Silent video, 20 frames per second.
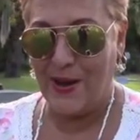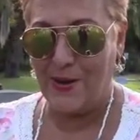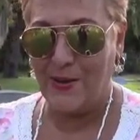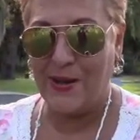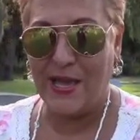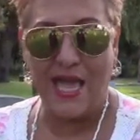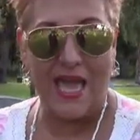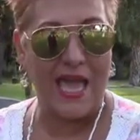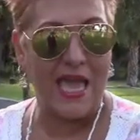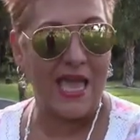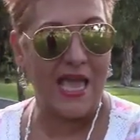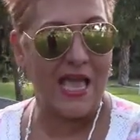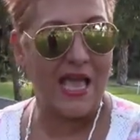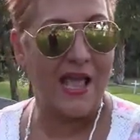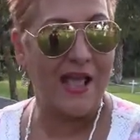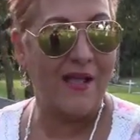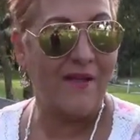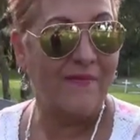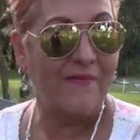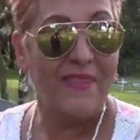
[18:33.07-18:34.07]
Okay,
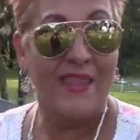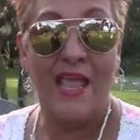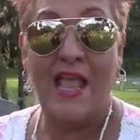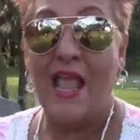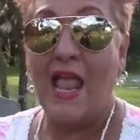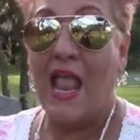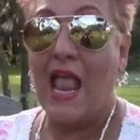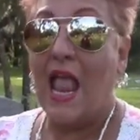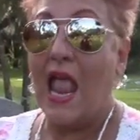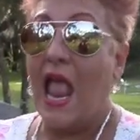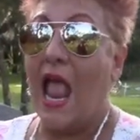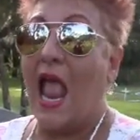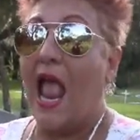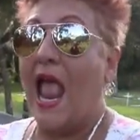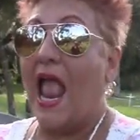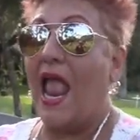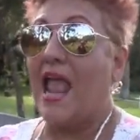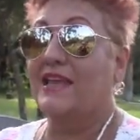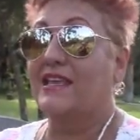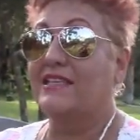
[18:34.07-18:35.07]

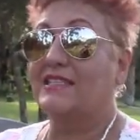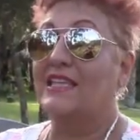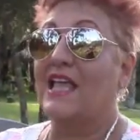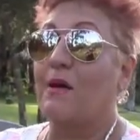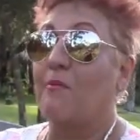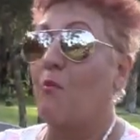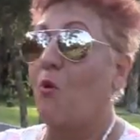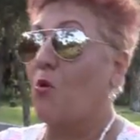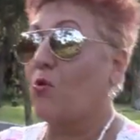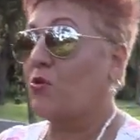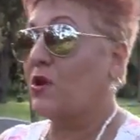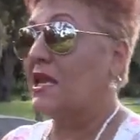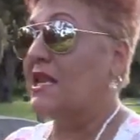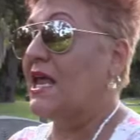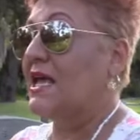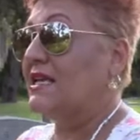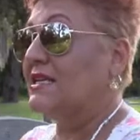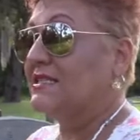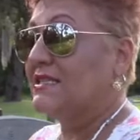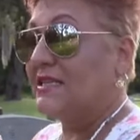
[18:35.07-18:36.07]
and it's not Maureen
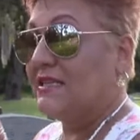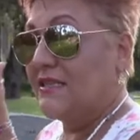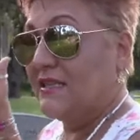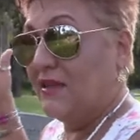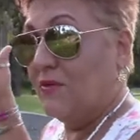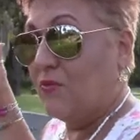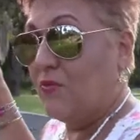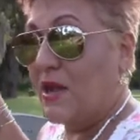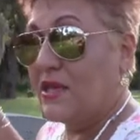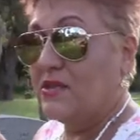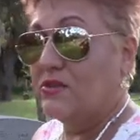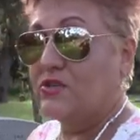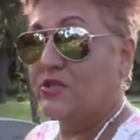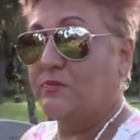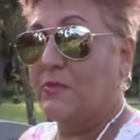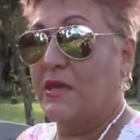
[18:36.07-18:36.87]
like as in the regular